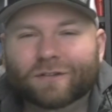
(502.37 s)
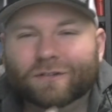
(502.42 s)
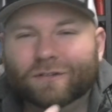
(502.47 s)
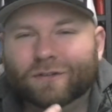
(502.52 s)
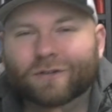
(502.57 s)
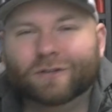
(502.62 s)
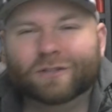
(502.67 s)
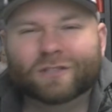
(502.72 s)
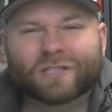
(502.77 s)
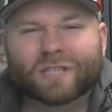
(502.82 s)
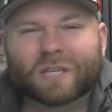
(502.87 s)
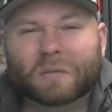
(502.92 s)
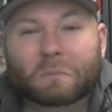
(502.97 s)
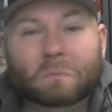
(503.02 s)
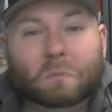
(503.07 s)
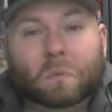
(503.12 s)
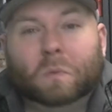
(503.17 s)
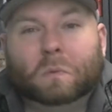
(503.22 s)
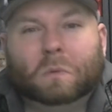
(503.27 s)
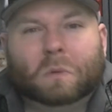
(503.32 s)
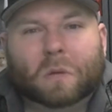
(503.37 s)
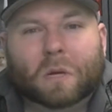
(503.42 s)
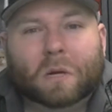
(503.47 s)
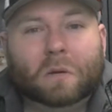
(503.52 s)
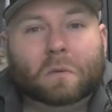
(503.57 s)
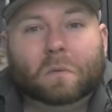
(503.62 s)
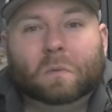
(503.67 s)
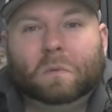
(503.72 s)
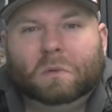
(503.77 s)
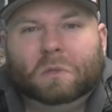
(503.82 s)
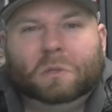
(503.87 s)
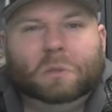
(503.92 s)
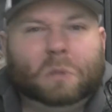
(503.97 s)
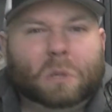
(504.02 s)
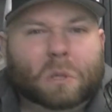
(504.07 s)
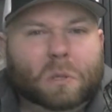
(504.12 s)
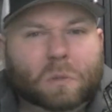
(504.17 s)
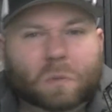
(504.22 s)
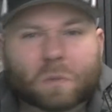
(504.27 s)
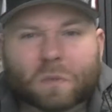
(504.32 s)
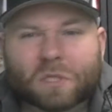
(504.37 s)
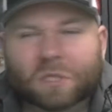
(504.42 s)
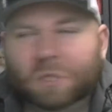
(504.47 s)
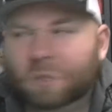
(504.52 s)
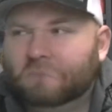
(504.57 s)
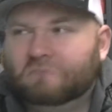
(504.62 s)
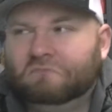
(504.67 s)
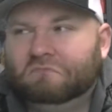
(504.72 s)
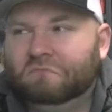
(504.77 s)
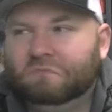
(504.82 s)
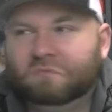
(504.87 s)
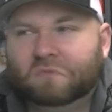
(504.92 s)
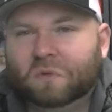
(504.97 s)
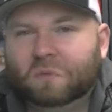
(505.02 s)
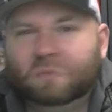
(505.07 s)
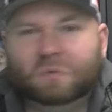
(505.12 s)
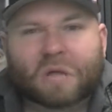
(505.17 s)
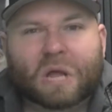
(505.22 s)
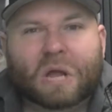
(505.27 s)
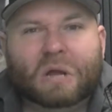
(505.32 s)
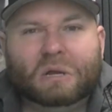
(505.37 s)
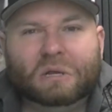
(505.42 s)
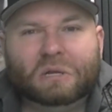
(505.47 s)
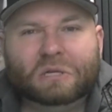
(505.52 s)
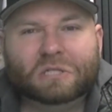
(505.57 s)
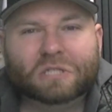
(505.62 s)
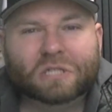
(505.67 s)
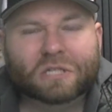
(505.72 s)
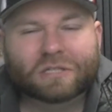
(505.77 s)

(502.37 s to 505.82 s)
You're just like, oh, I don't really know which fruit that is.